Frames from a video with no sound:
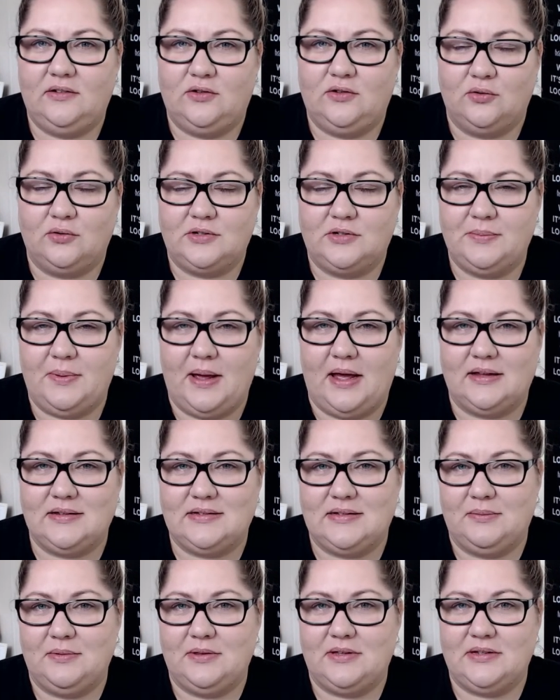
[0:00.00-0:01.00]
talked about
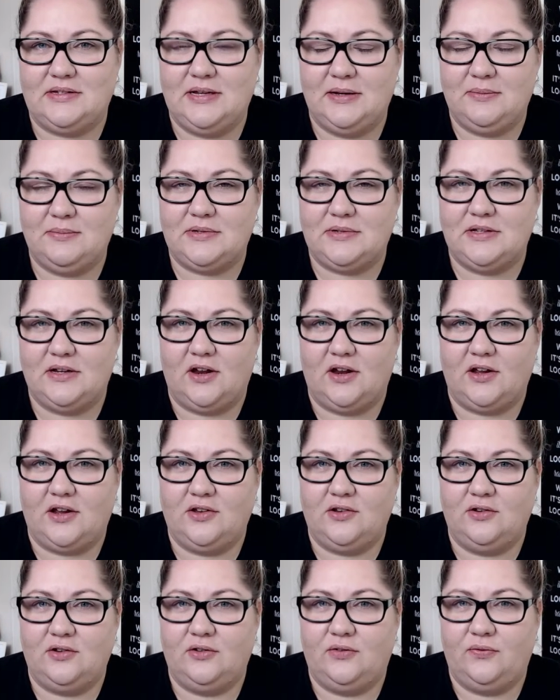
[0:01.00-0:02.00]
some of the tips that I
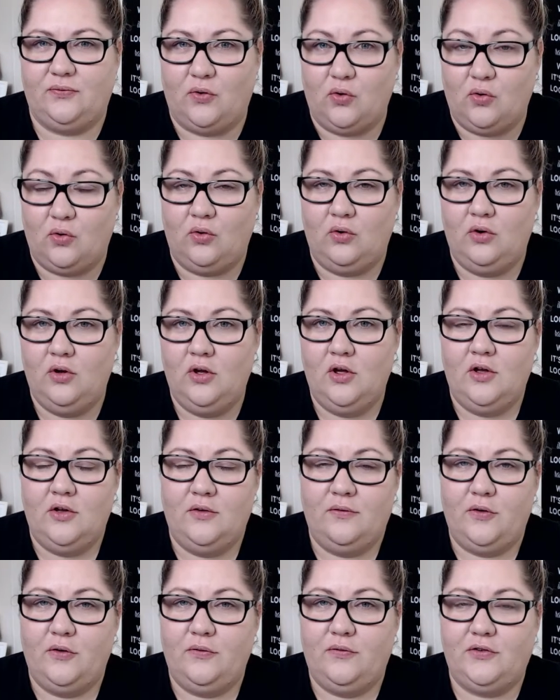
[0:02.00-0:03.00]
use for
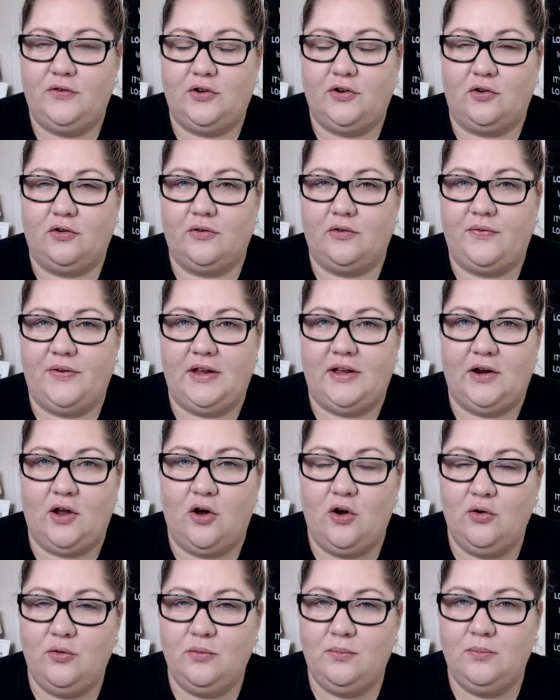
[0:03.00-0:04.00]
food photography at
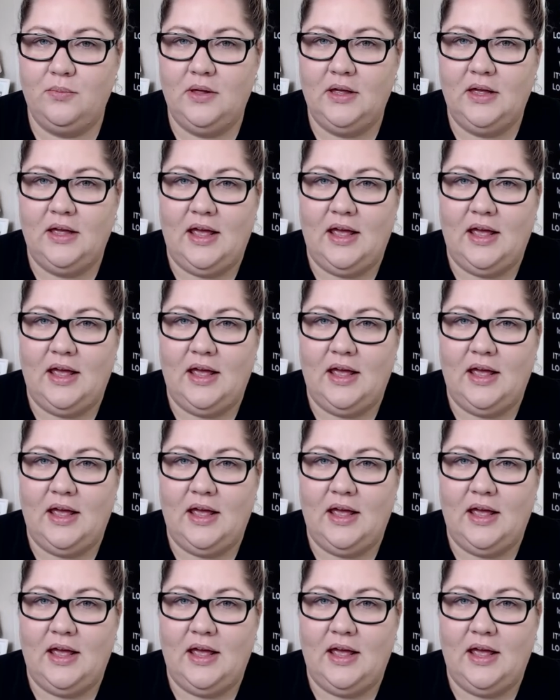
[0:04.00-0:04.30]
home.